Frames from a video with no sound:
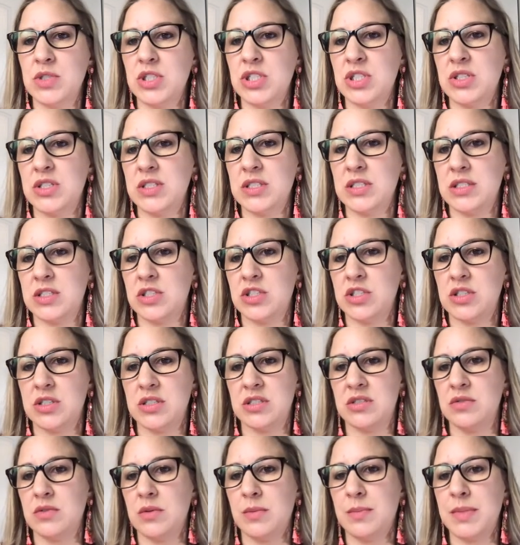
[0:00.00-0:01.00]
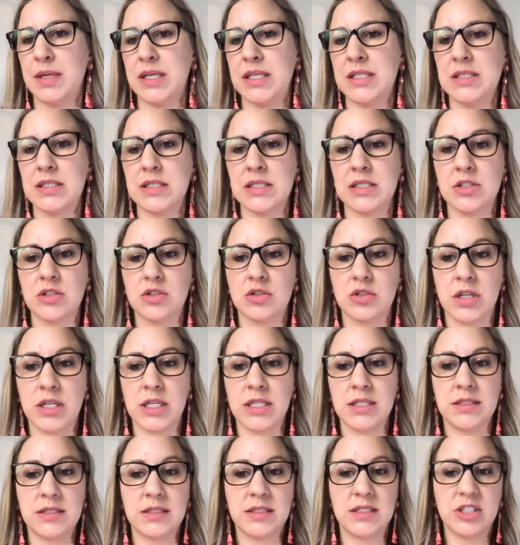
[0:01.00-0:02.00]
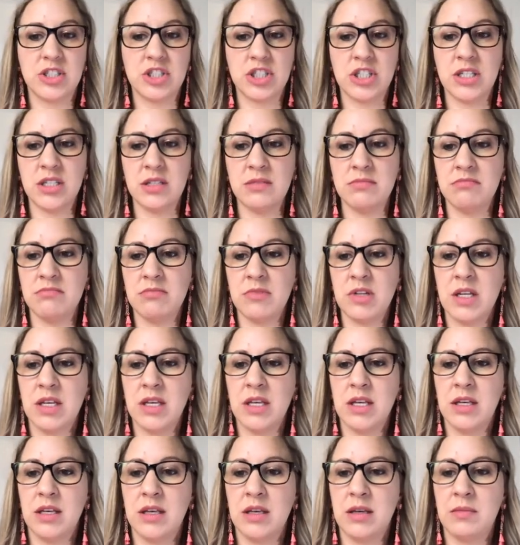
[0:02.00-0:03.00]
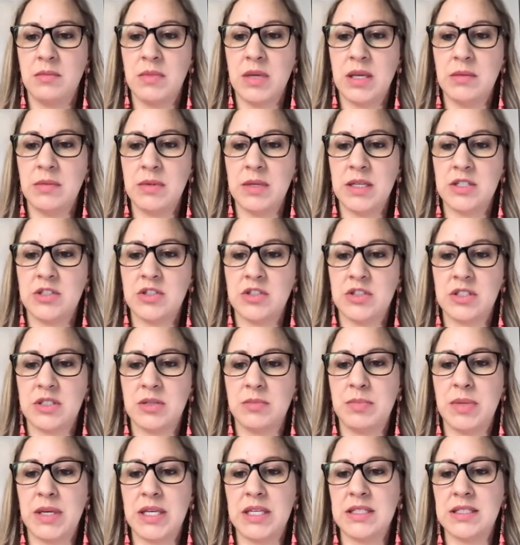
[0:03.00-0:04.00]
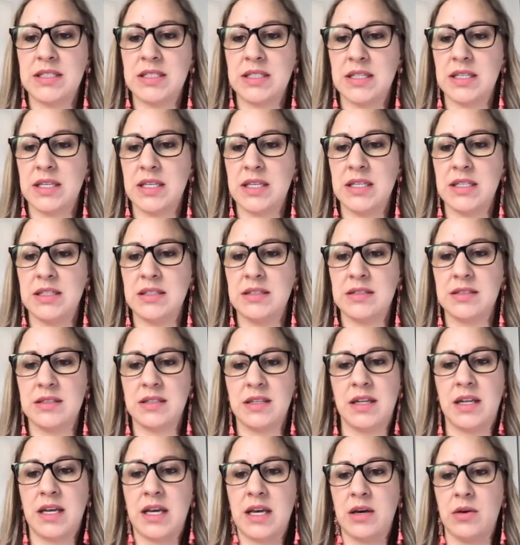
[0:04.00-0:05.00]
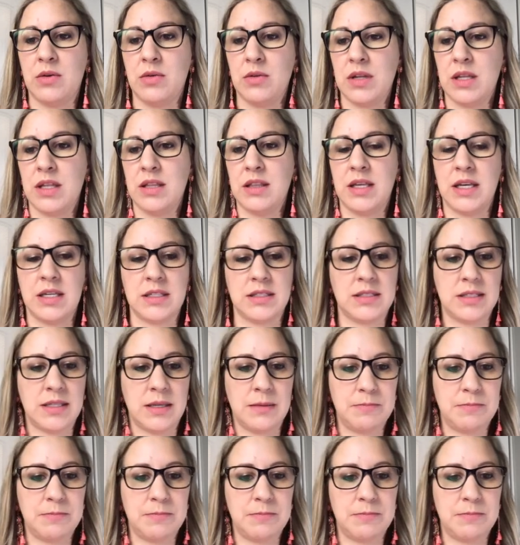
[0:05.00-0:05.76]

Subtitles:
this just to a basic transition, maybe just a basic ease in out, and that's it.